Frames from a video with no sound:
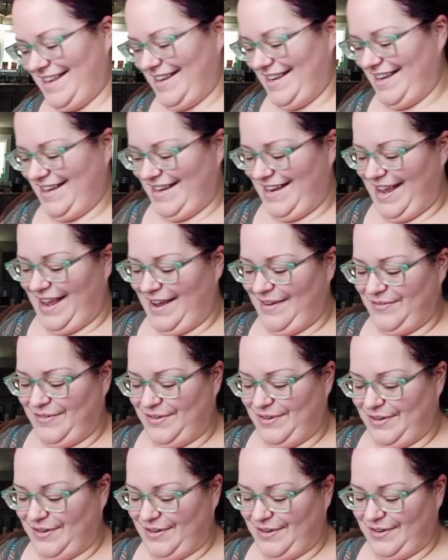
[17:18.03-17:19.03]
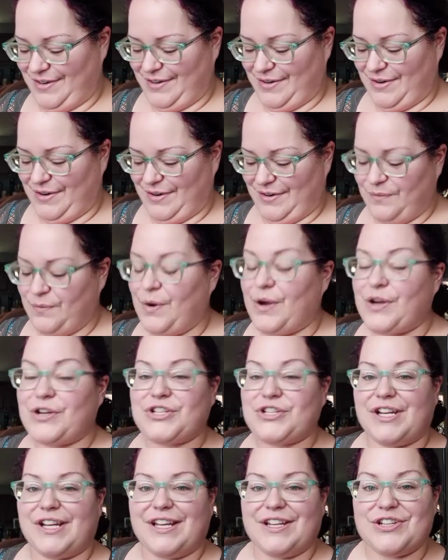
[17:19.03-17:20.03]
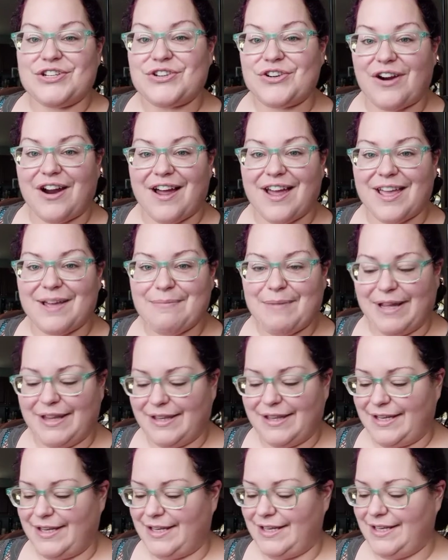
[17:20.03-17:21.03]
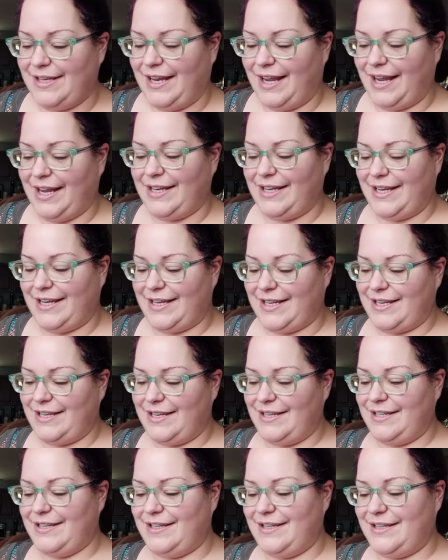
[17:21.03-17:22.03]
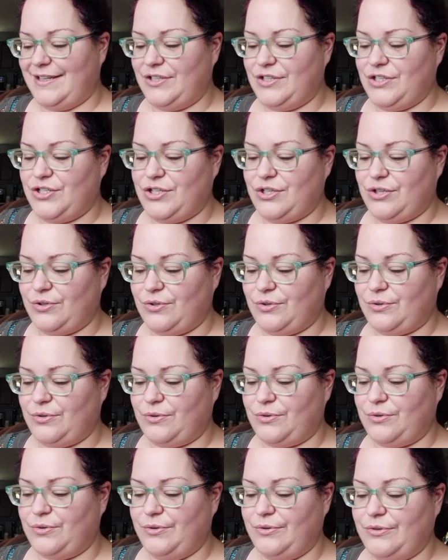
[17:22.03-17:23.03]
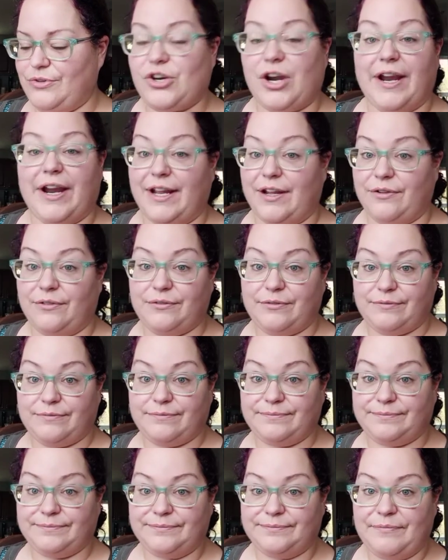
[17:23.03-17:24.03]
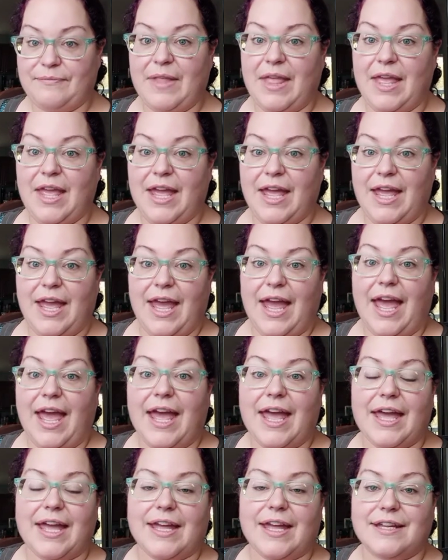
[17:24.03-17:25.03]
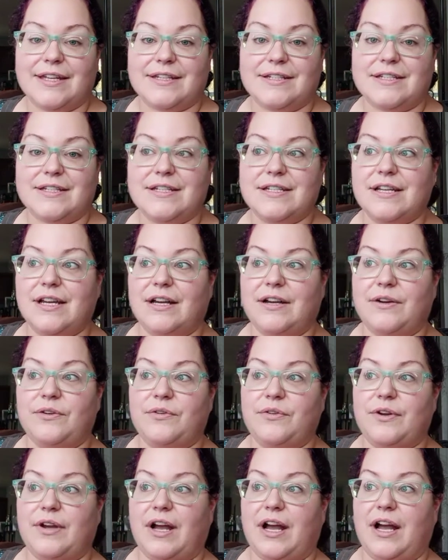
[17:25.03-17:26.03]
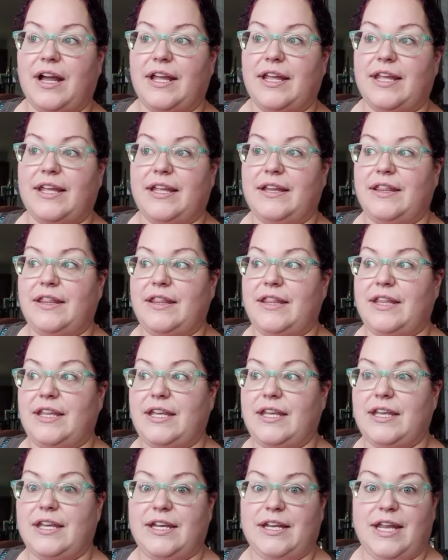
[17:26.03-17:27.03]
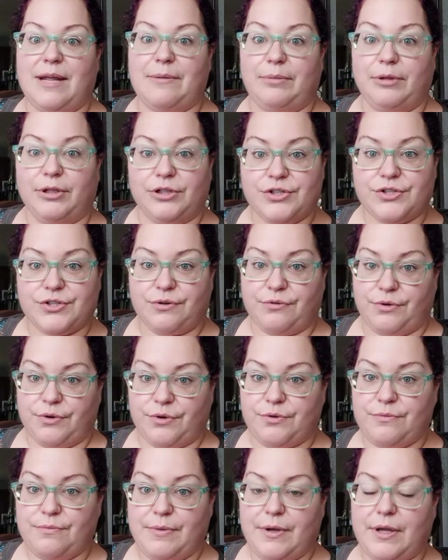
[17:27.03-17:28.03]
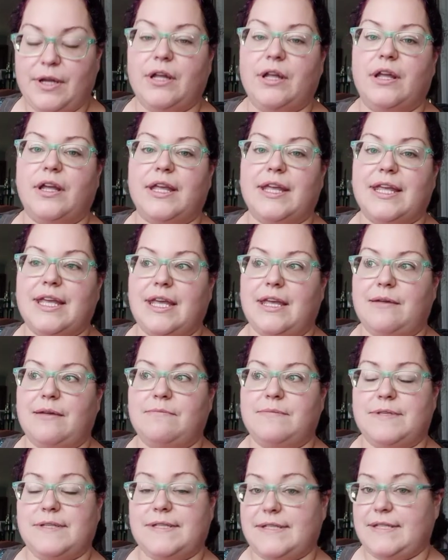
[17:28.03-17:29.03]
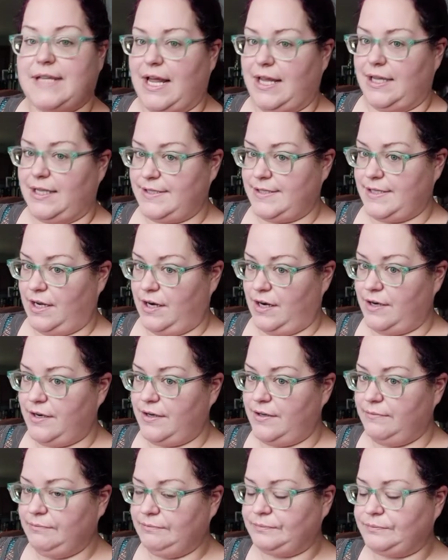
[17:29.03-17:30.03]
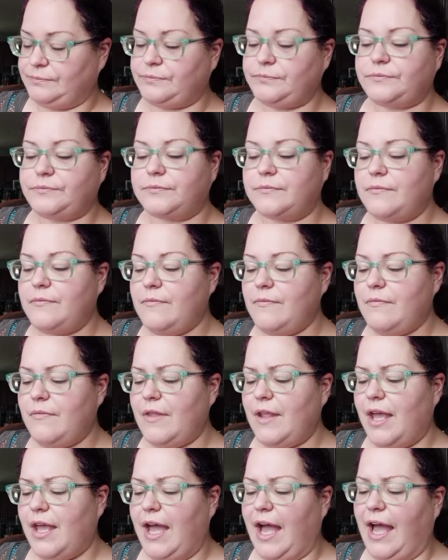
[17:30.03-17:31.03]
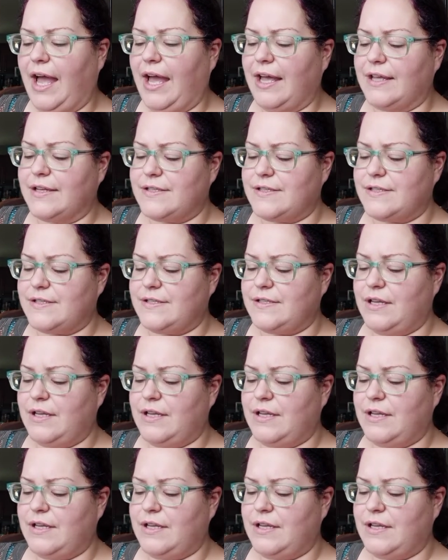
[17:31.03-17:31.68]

After washing and drying my linen, I needed to try it out. And in the Enablers group, Kim Salazar has